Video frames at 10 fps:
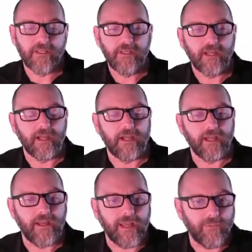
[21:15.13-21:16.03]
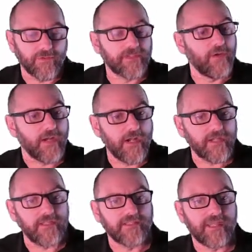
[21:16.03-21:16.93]
And what's going
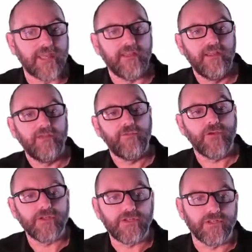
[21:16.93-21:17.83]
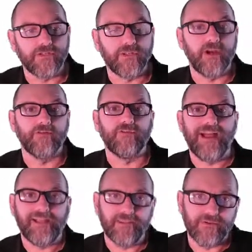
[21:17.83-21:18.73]
on is that functions are
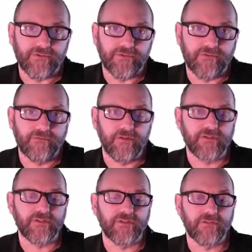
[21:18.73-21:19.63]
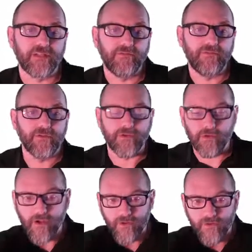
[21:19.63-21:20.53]
values. Functions, even though they're
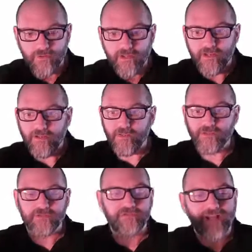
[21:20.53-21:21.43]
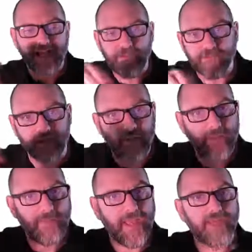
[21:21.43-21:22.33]
code, they're just values that can
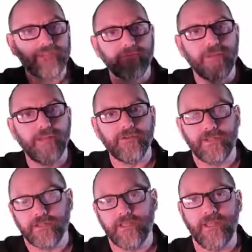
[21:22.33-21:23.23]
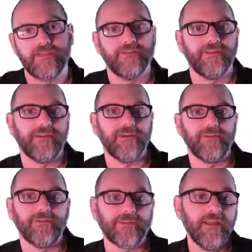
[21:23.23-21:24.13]
be passed around and assigned to
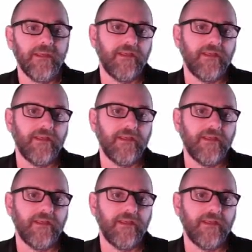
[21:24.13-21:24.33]
variables.